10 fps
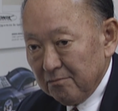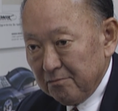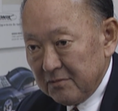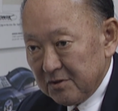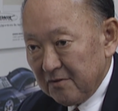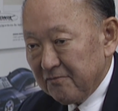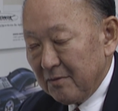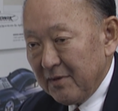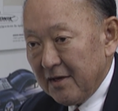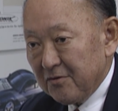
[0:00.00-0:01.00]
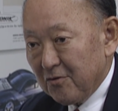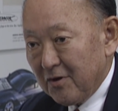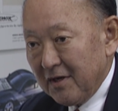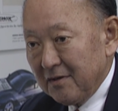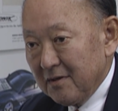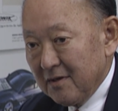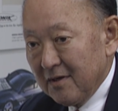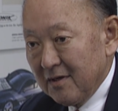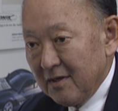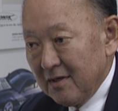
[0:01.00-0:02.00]
so from that drawing,
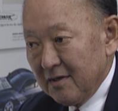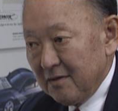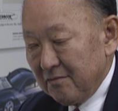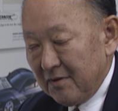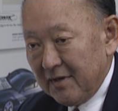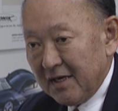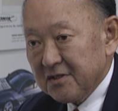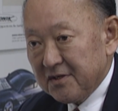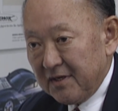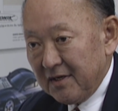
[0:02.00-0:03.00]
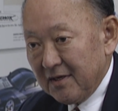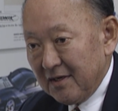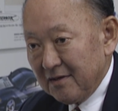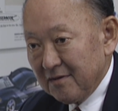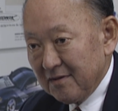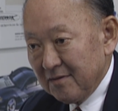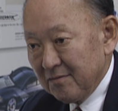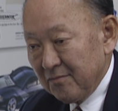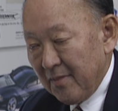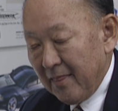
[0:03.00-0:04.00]
the next thing,
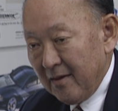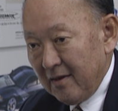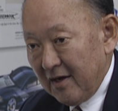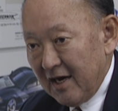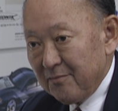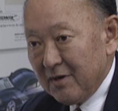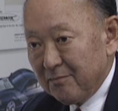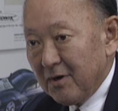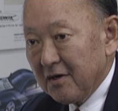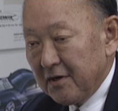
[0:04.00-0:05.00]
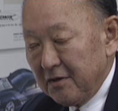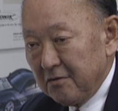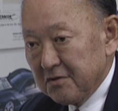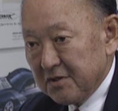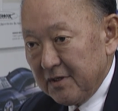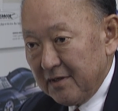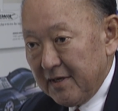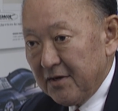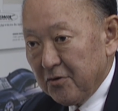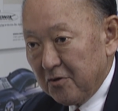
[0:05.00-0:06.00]
I'd met Bunky Knudsen at
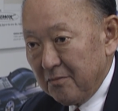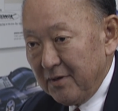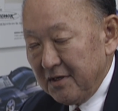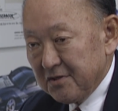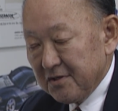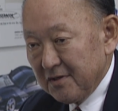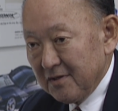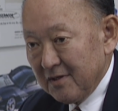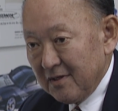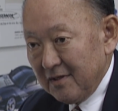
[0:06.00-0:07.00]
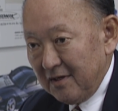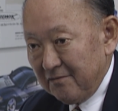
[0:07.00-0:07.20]
Daytona Beach in